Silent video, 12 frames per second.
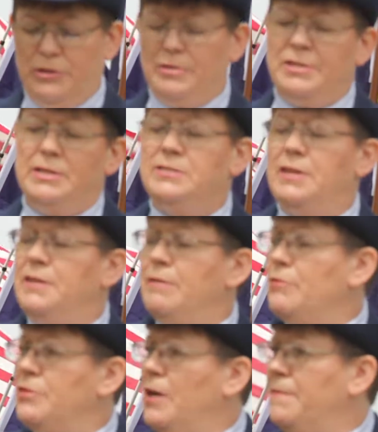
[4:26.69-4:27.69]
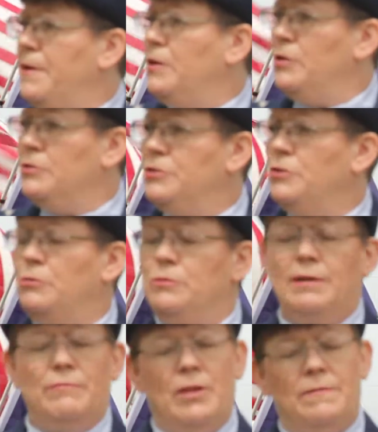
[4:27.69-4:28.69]
do things they never thought they could do,
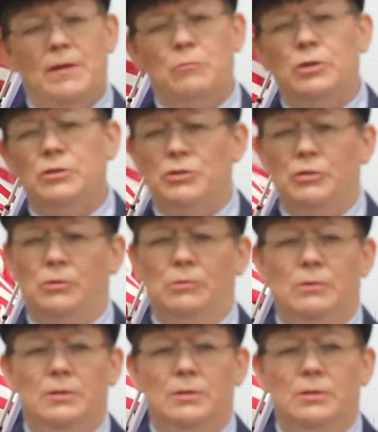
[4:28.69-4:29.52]
never thought they would do.